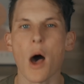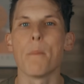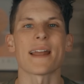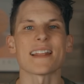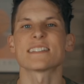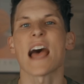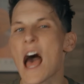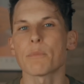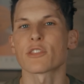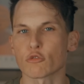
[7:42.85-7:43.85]
about a
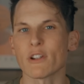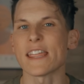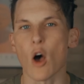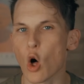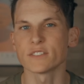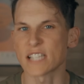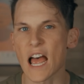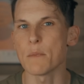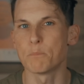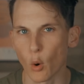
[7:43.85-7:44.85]
top 3
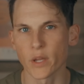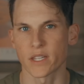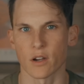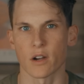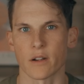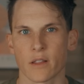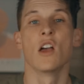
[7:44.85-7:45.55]
all-time point guard.